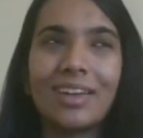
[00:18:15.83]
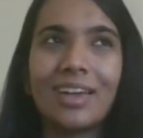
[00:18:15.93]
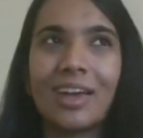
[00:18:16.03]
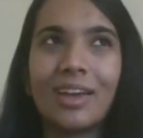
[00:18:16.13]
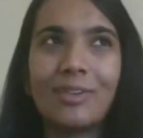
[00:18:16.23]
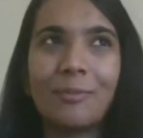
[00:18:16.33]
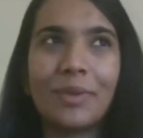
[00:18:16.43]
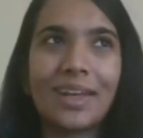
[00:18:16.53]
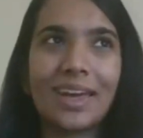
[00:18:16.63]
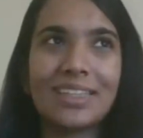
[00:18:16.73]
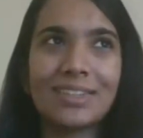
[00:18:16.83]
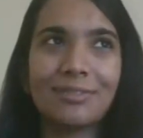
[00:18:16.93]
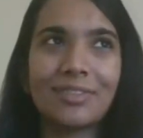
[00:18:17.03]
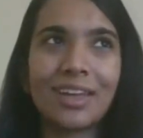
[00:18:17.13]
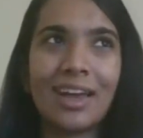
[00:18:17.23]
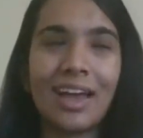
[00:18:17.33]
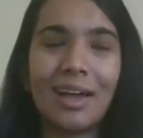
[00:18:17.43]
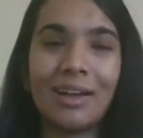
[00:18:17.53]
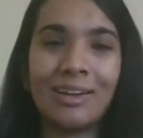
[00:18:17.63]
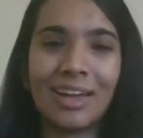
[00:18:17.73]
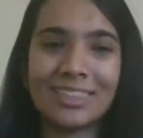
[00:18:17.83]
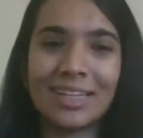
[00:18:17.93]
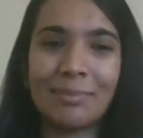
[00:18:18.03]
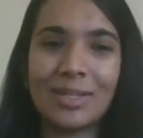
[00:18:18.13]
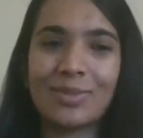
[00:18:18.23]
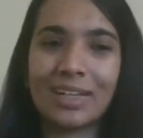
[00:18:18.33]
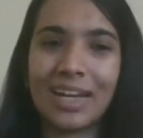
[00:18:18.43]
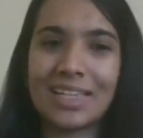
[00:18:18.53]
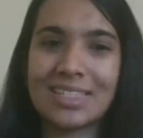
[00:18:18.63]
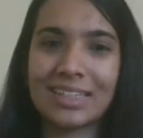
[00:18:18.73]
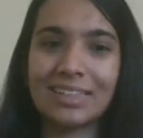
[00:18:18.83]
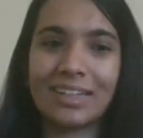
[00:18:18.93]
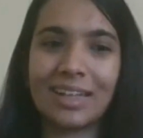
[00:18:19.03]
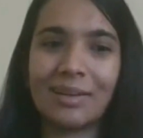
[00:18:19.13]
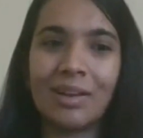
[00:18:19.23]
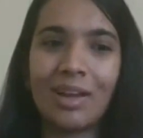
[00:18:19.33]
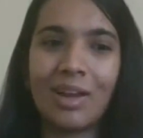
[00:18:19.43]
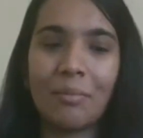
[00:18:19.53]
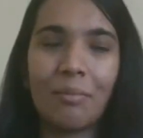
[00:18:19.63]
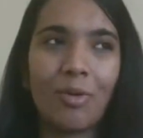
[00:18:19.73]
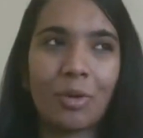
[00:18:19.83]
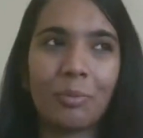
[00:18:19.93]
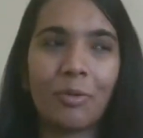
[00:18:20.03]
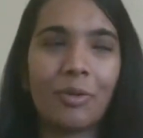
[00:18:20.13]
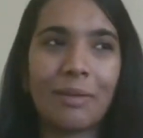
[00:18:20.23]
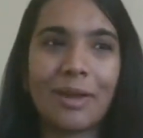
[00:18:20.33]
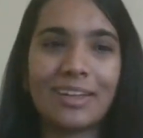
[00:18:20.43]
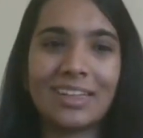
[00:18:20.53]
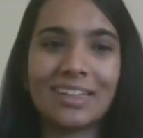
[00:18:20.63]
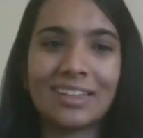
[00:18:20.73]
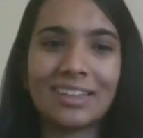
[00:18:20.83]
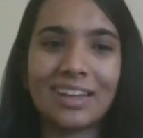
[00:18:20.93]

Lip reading: it would be nice if the assignments were less written and more programmatic.